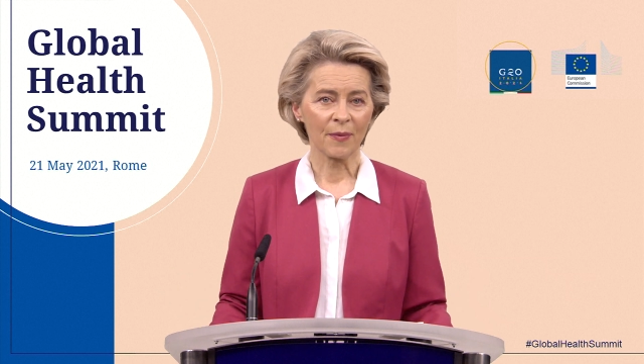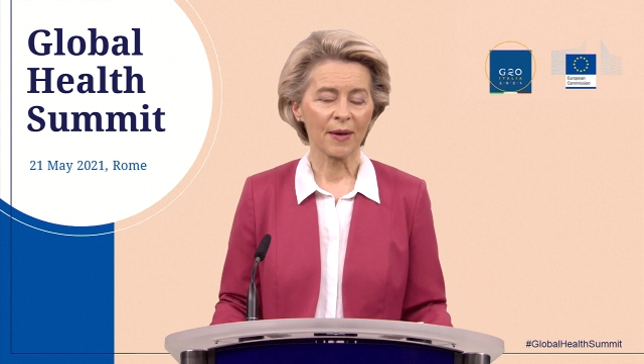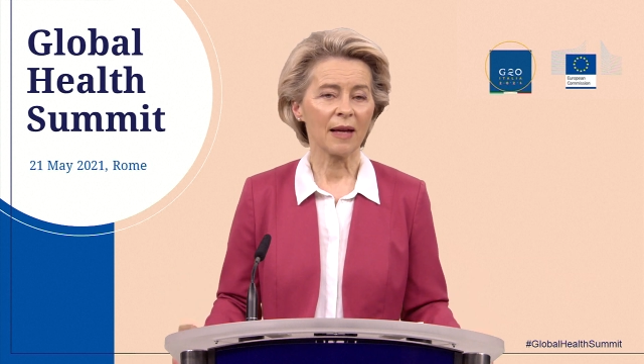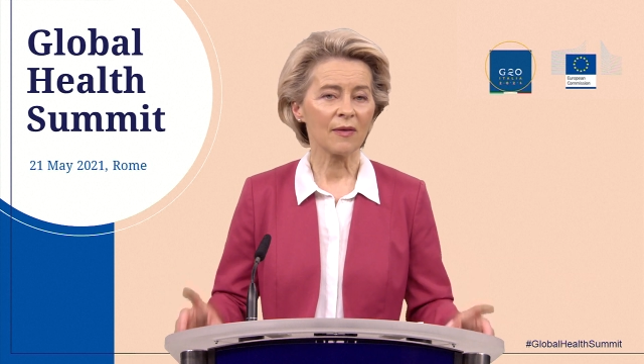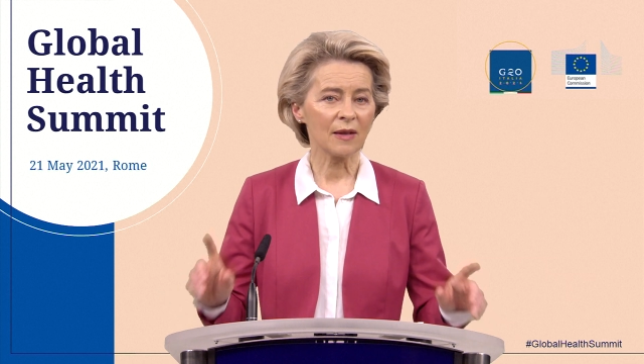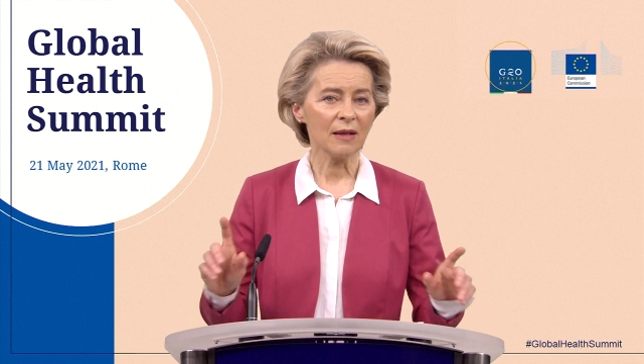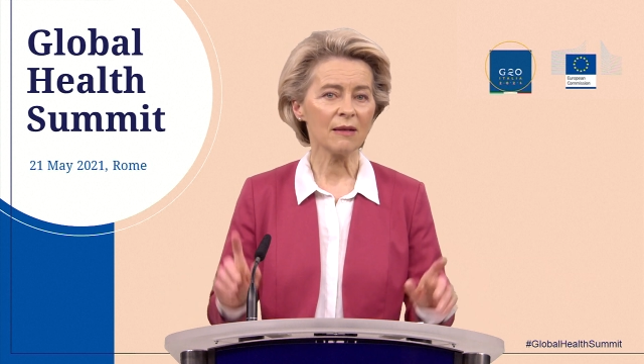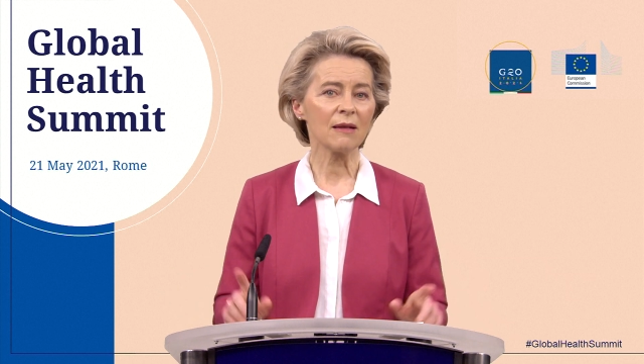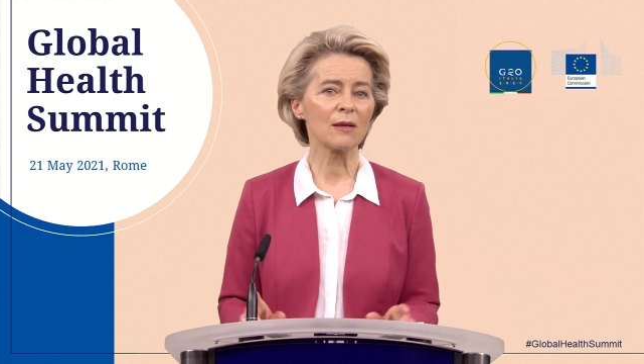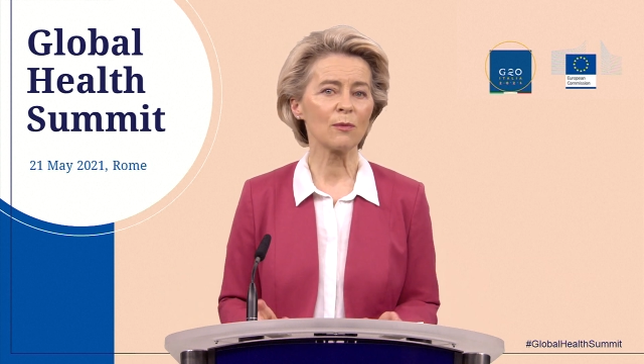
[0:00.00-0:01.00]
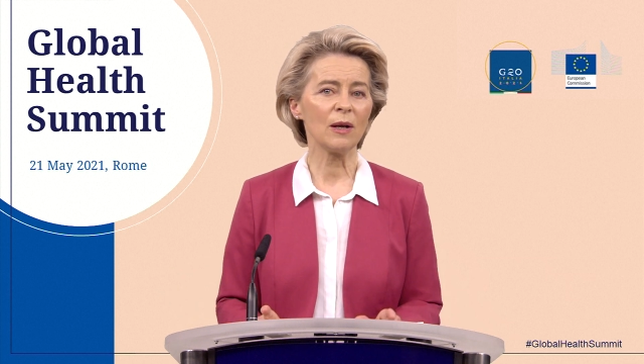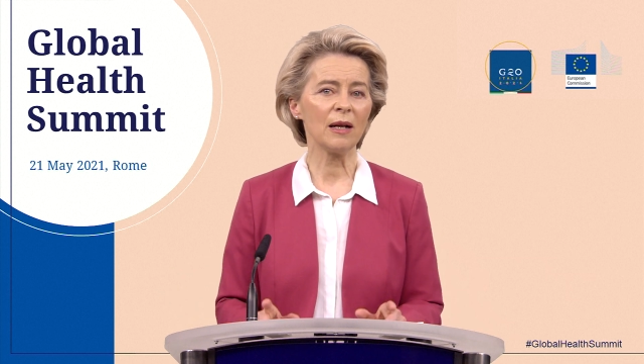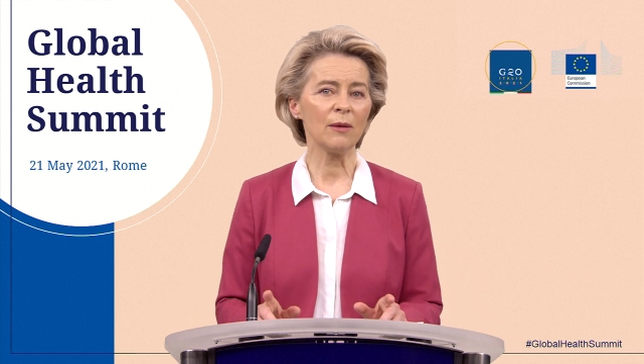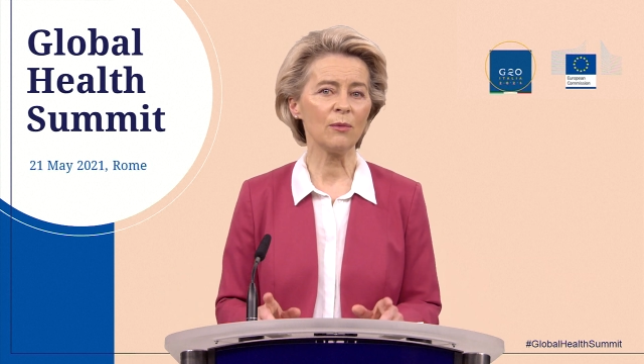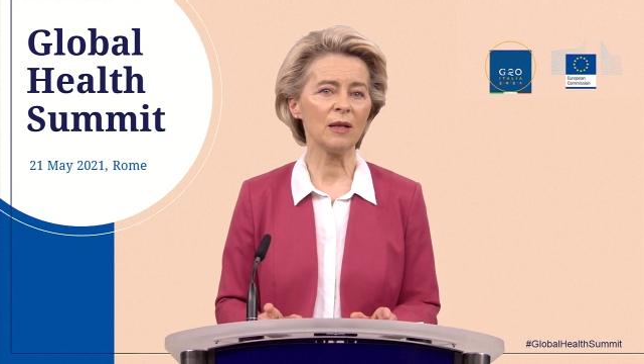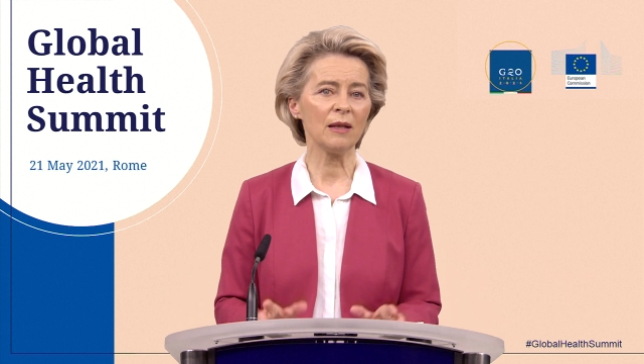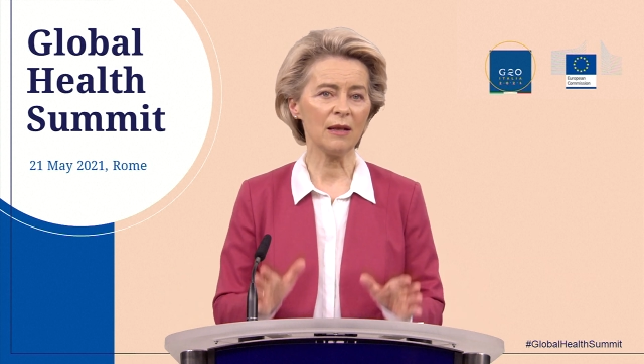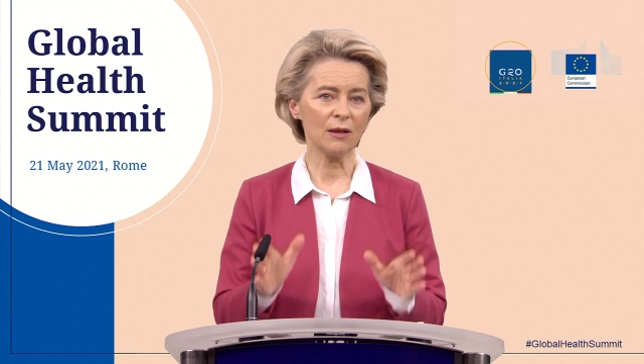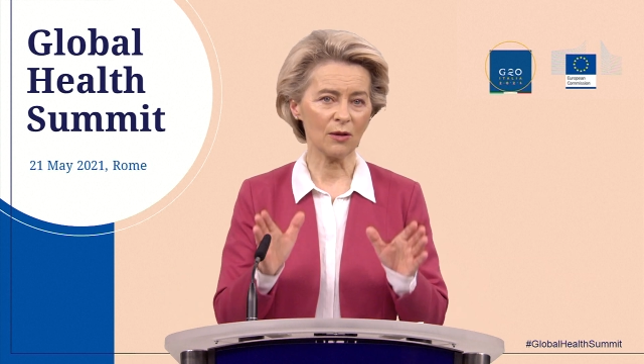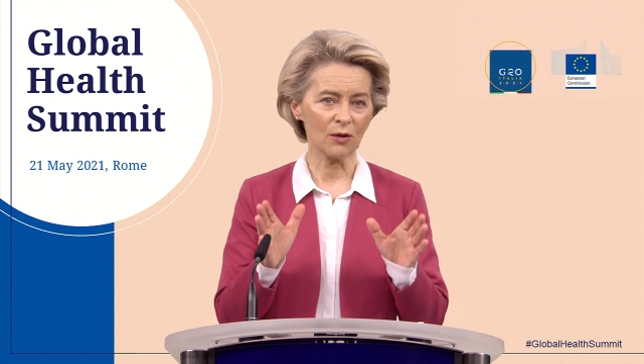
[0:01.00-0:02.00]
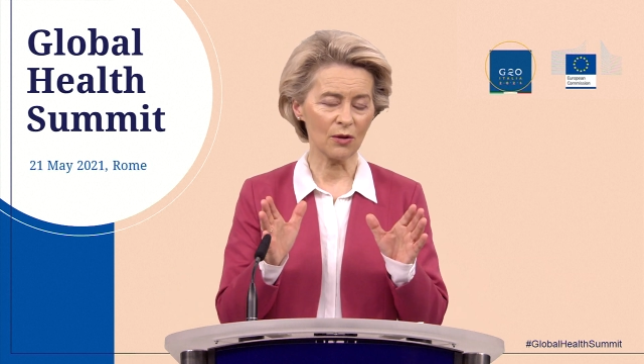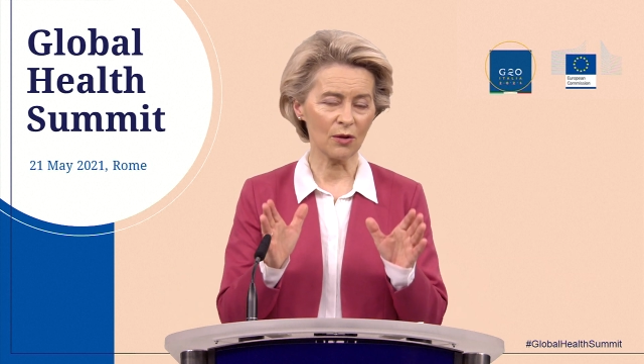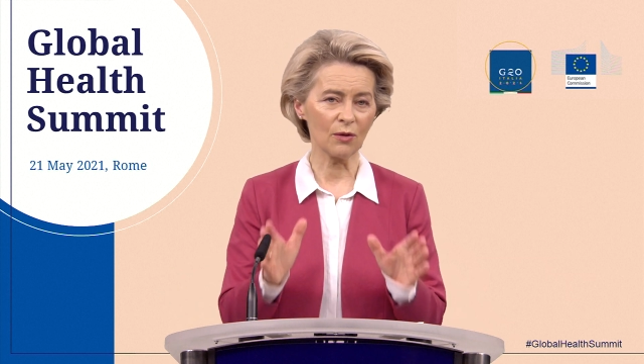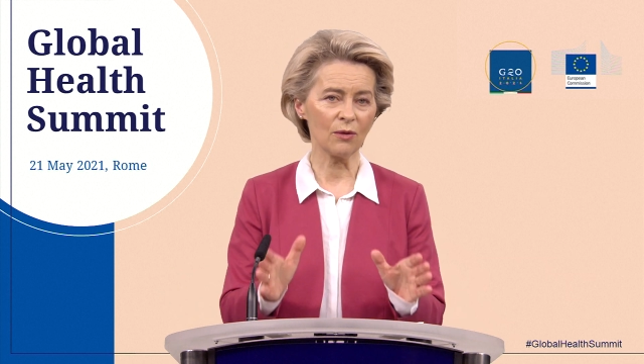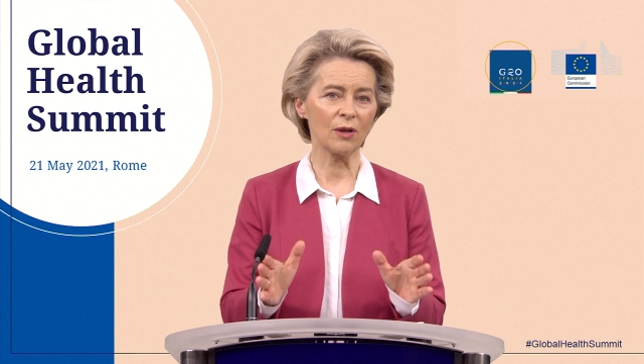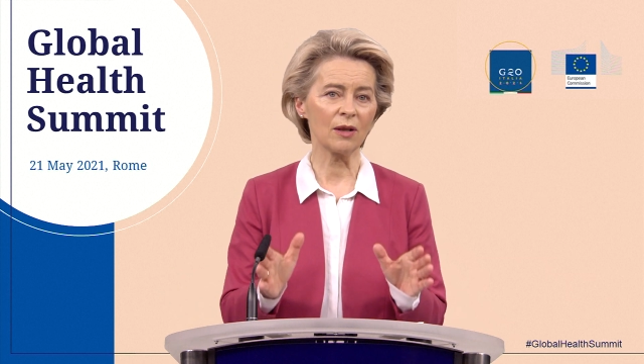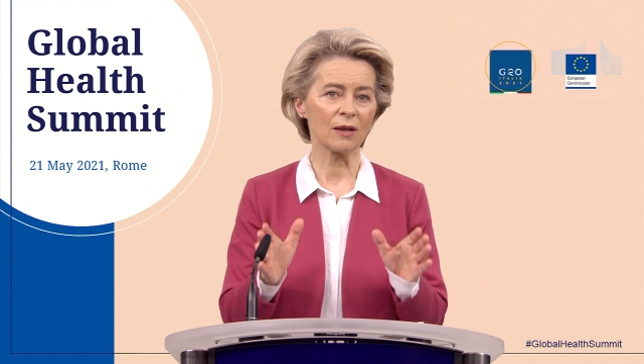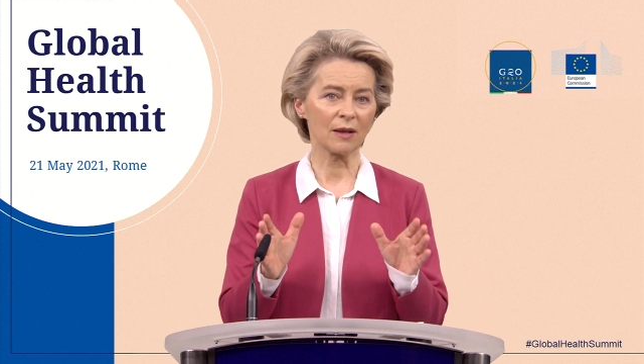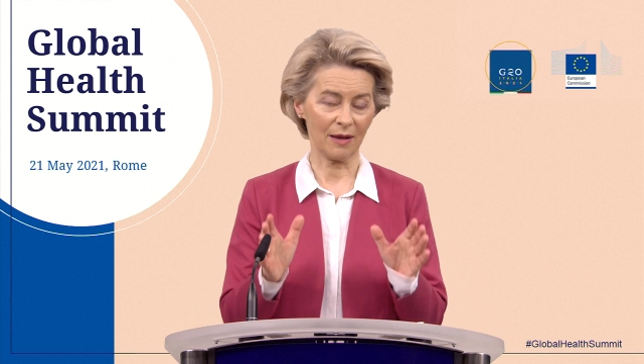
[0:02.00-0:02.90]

And this is why we need your